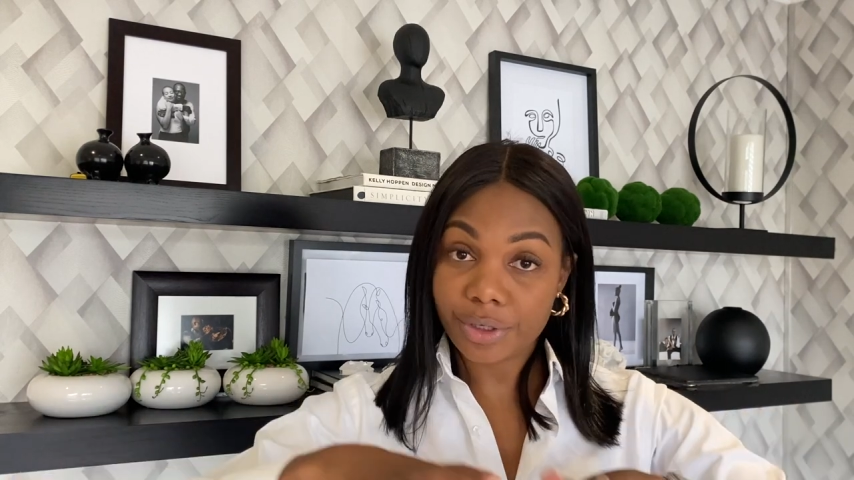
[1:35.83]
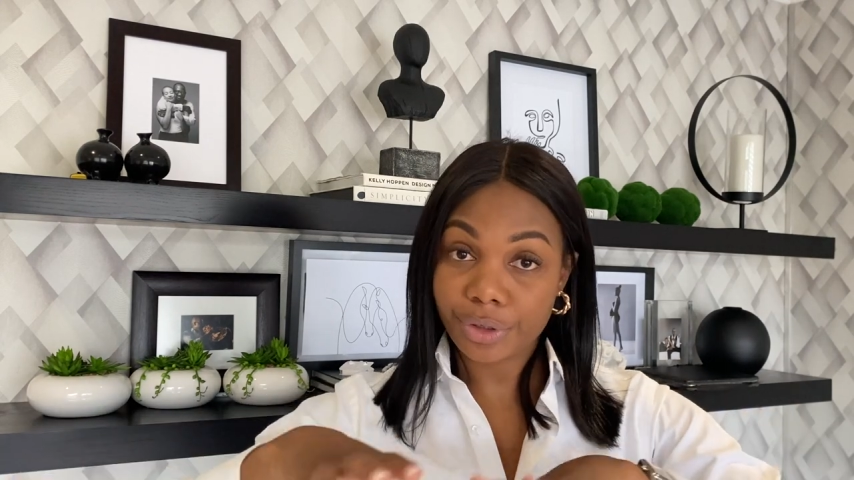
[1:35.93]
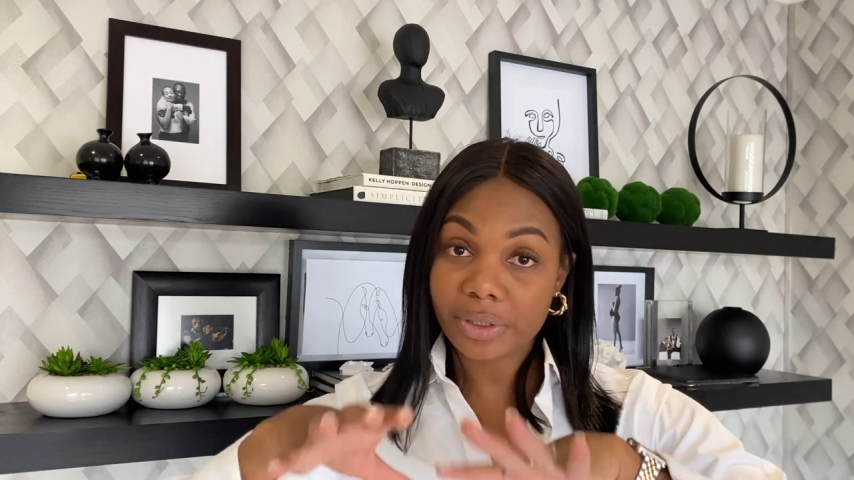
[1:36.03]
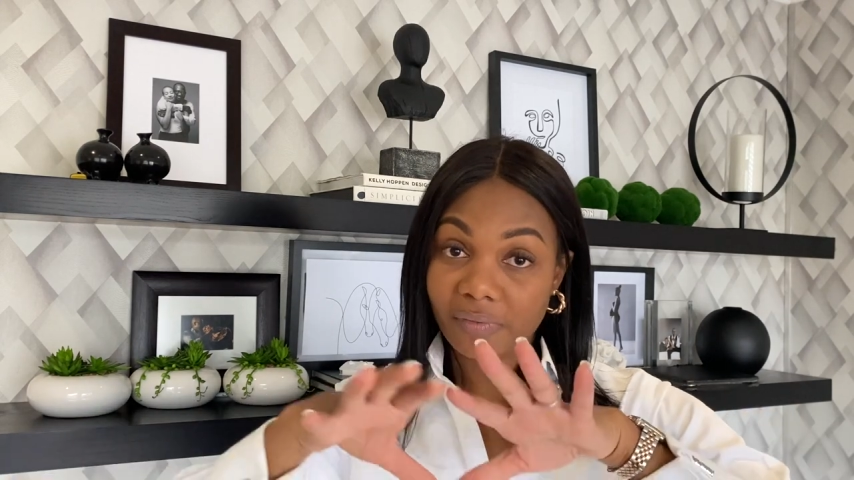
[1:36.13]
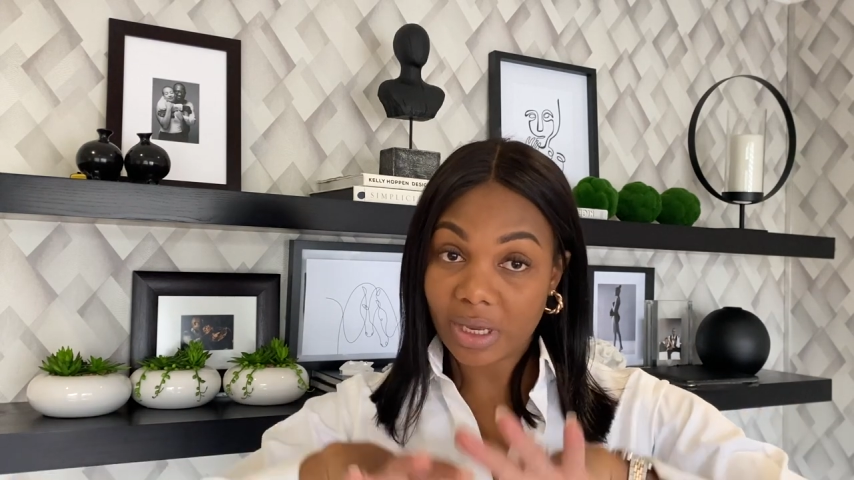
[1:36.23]
and
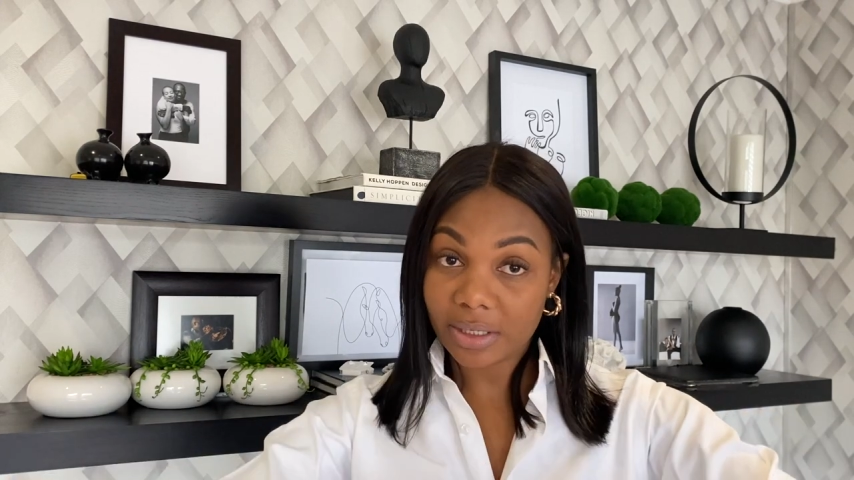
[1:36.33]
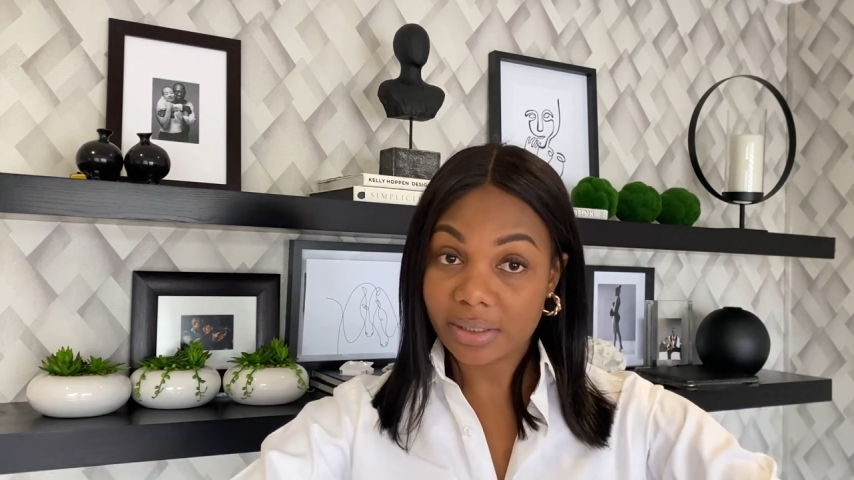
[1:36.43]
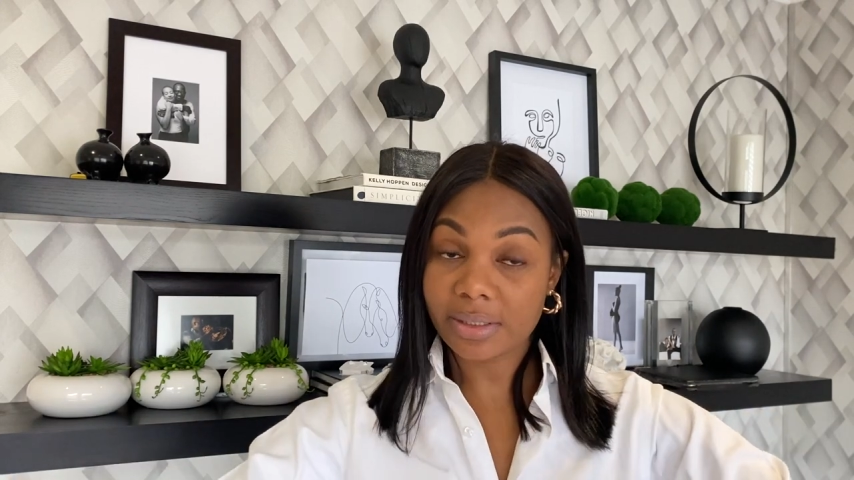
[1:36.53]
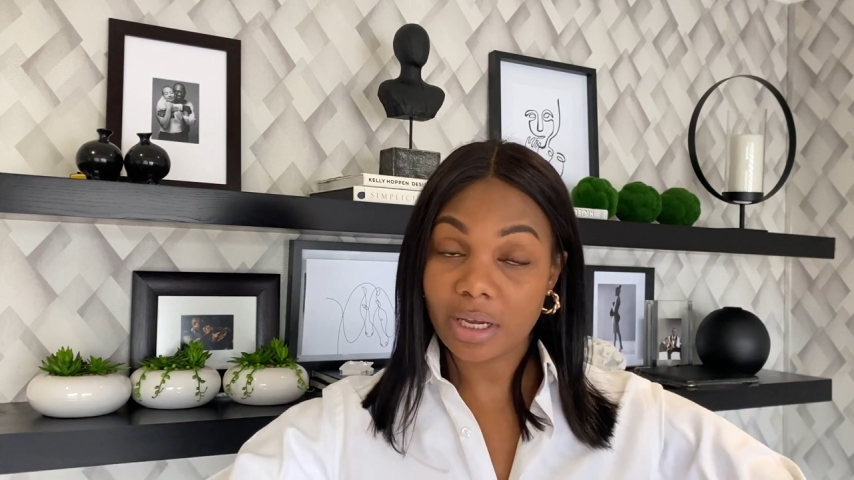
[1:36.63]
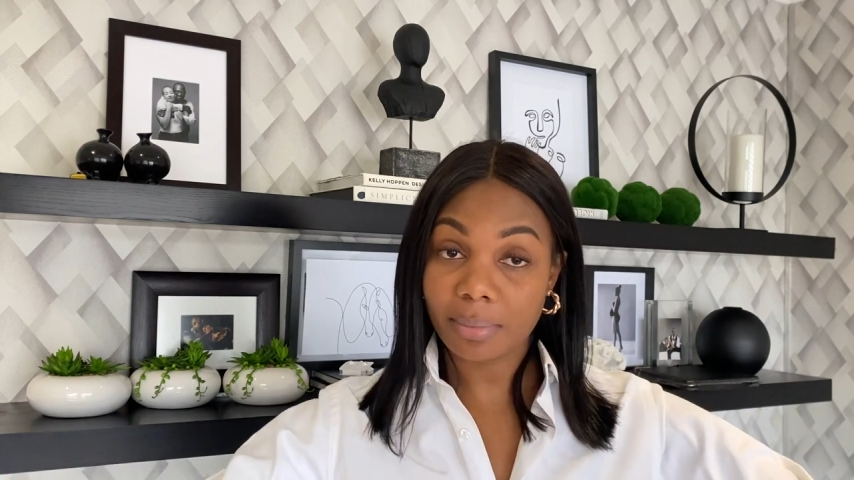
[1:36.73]
hers
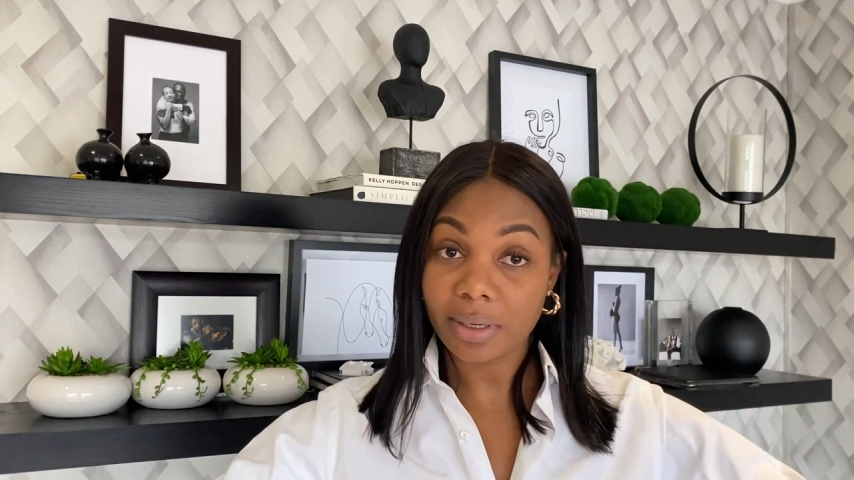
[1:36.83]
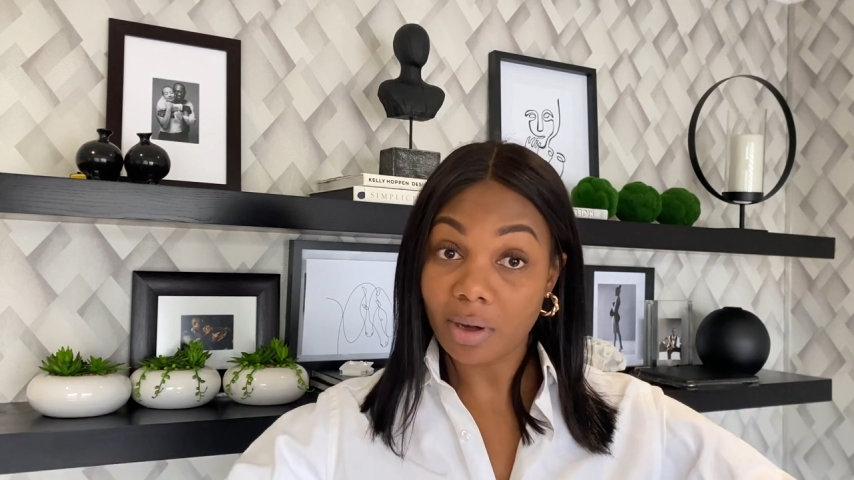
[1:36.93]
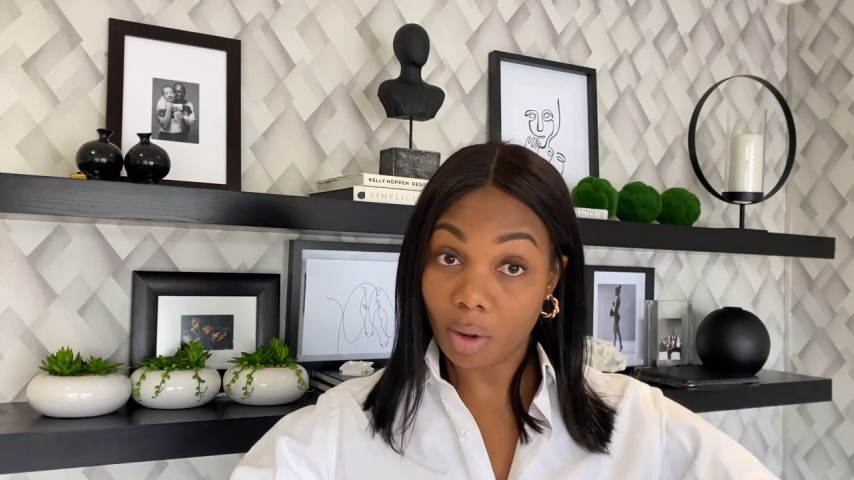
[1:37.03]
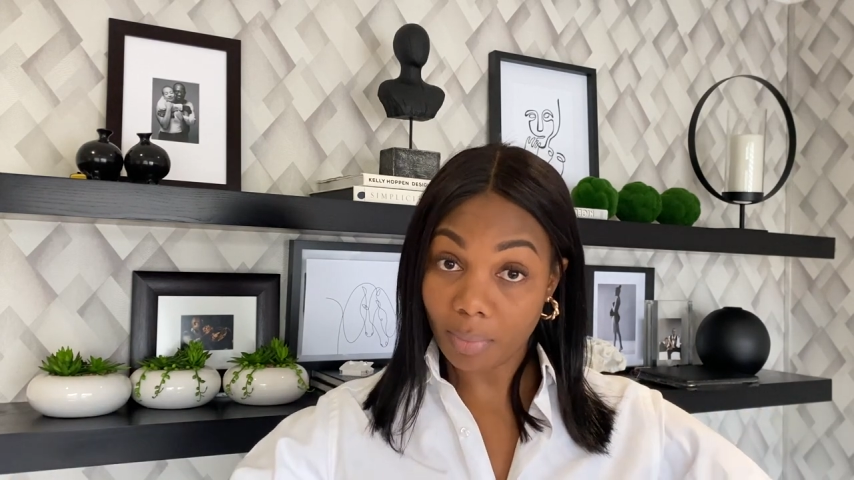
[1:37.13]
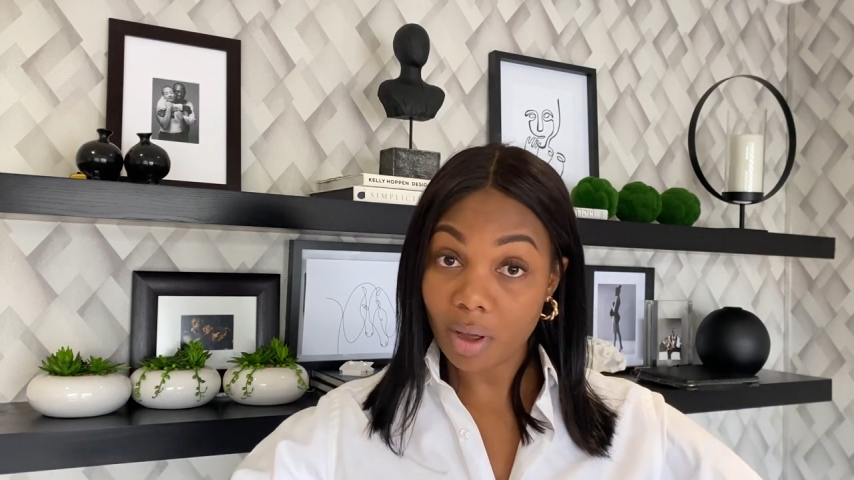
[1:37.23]
vanity table in
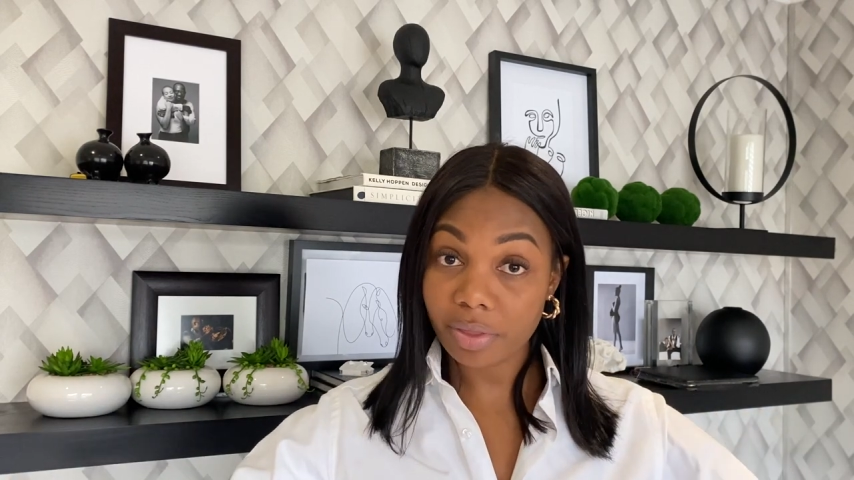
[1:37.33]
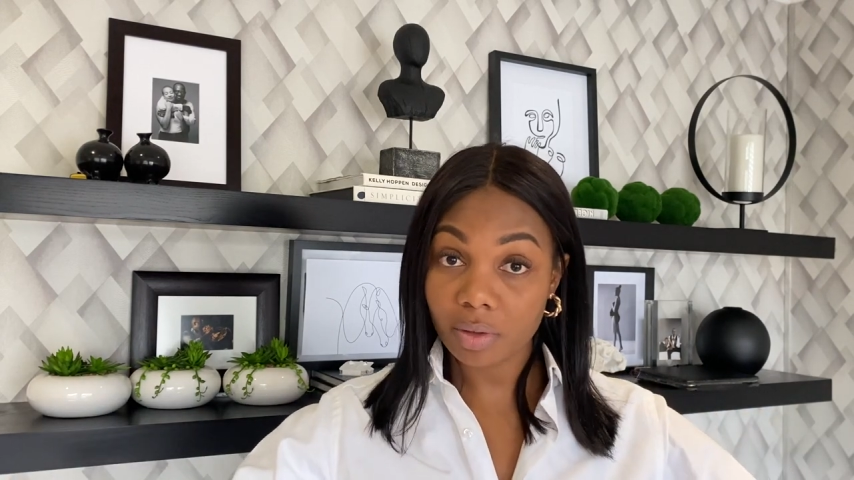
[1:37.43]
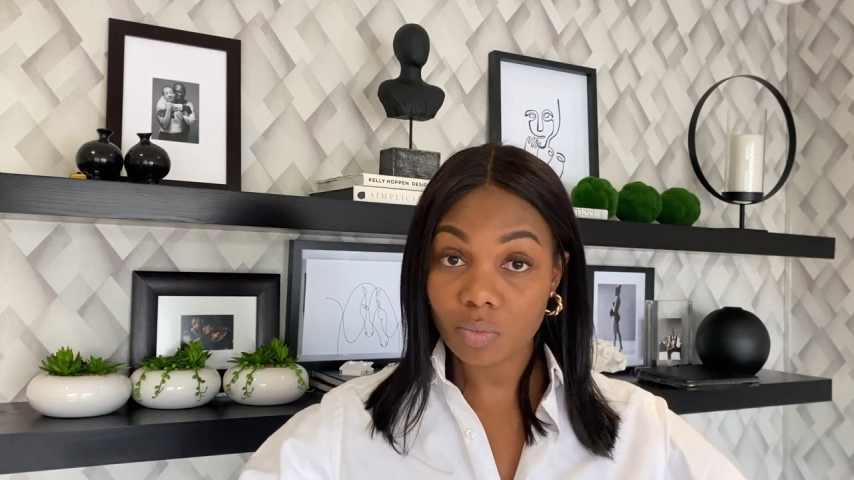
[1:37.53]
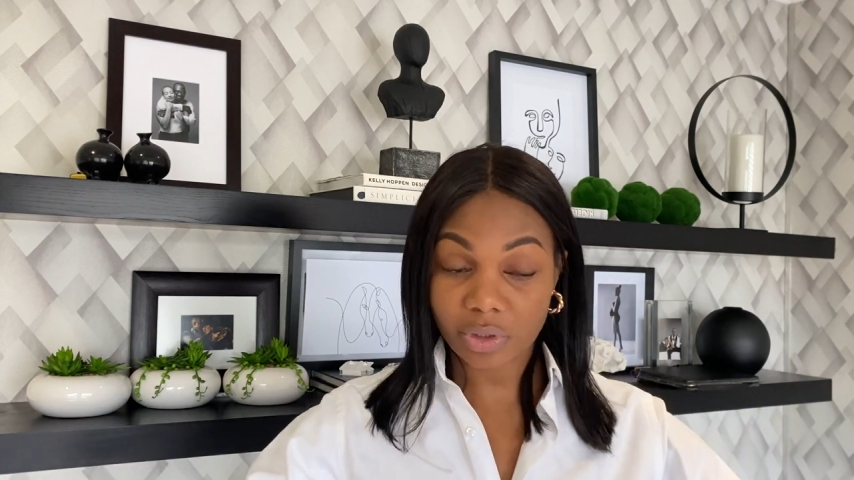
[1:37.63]
our bathroom,